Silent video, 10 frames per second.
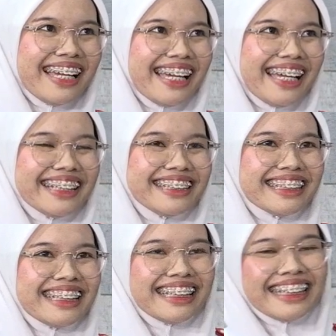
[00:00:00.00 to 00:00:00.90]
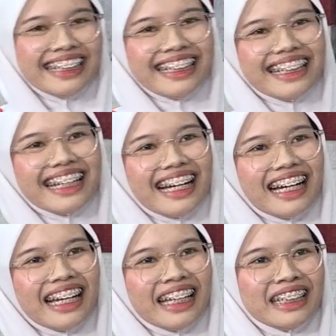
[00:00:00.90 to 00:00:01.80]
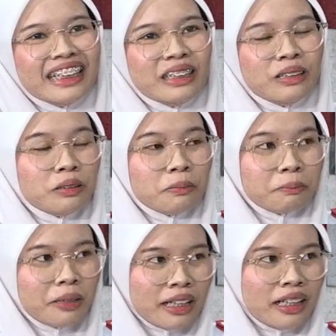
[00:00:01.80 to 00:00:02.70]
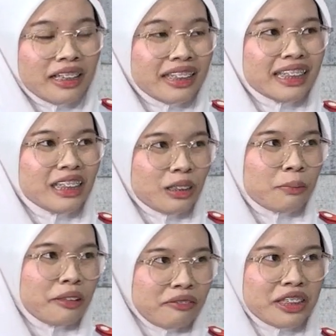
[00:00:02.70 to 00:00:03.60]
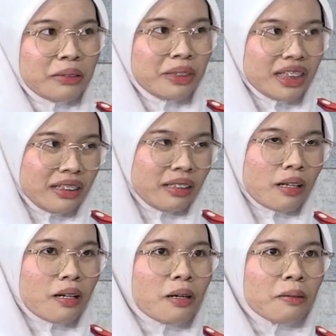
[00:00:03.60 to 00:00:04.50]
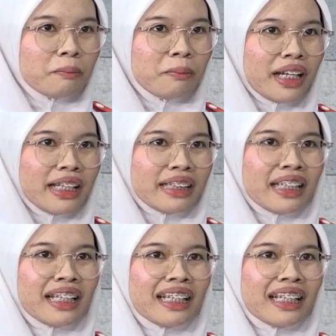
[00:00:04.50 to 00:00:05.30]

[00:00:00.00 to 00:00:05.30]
Actually, I nursing is not my first ambition. But I think